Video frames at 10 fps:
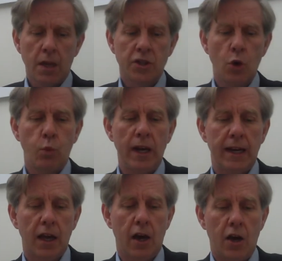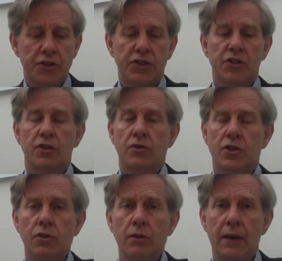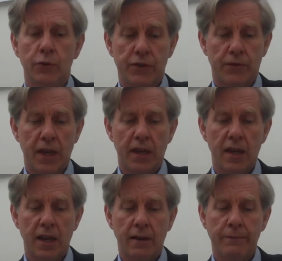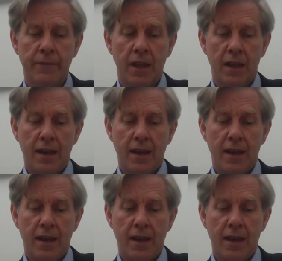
So will it last? 2 levels of thinking.